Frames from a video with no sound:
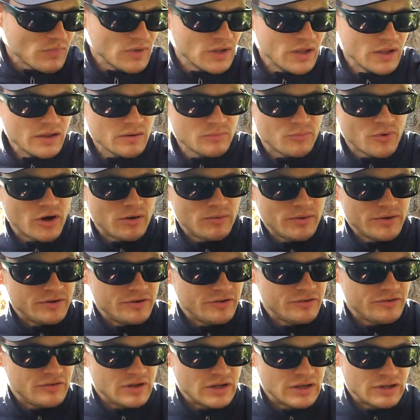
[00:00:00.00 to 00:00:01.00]
Yeah, probably
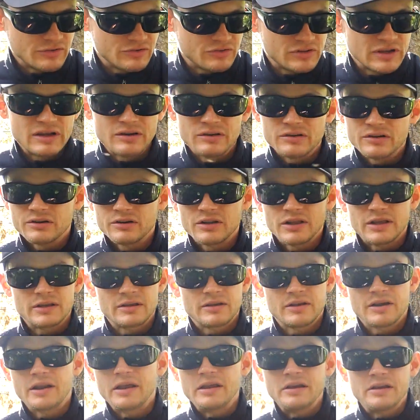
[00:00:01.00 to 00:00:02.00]
just standard like
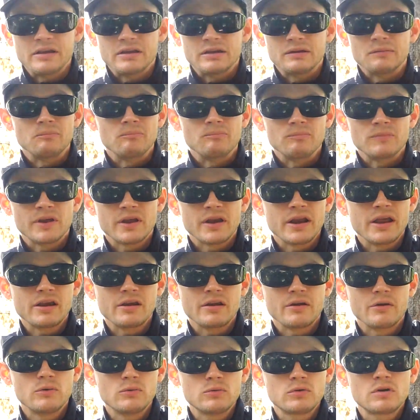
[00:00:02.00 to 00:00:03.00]
Canadian
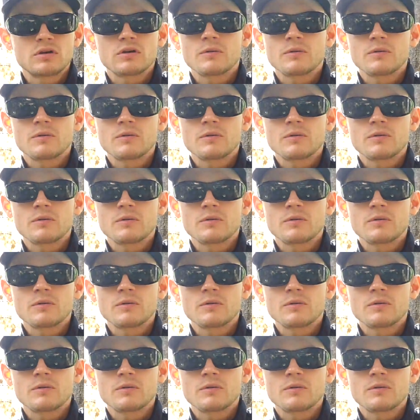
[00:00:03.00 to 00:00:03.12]
oak.